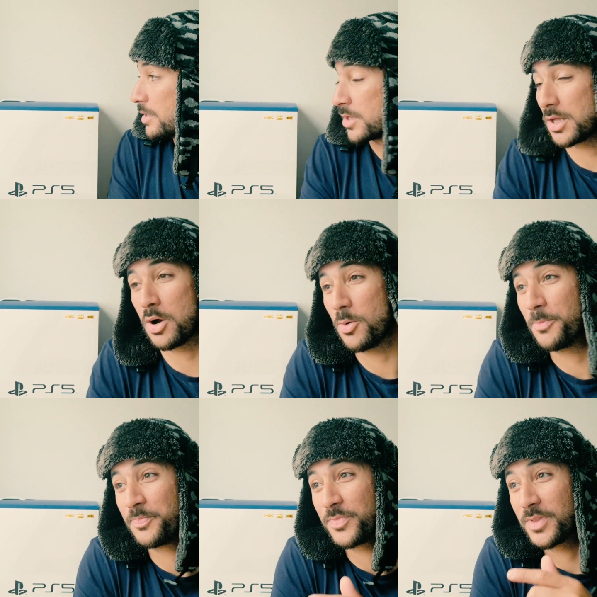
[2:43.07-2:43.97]

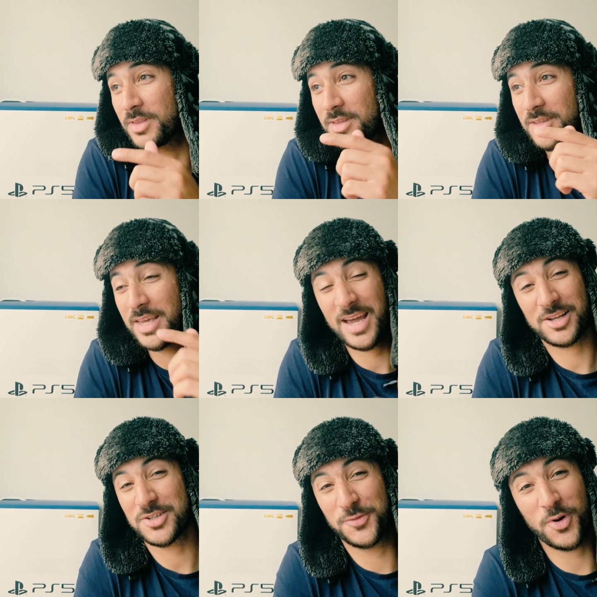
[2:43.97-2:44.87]
So
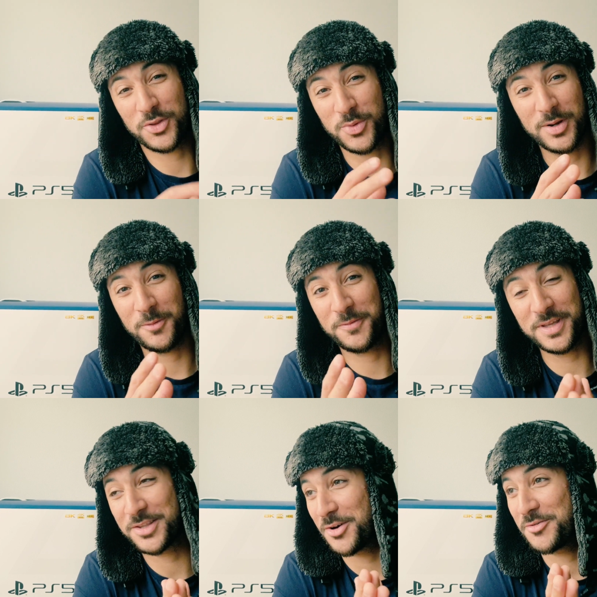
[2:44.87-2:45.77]
yeah, I just thought I'd do a little
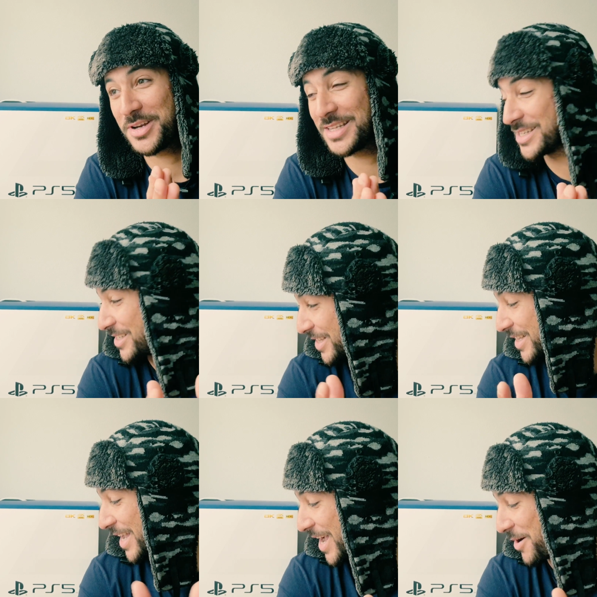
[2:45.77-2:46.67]
video really just to say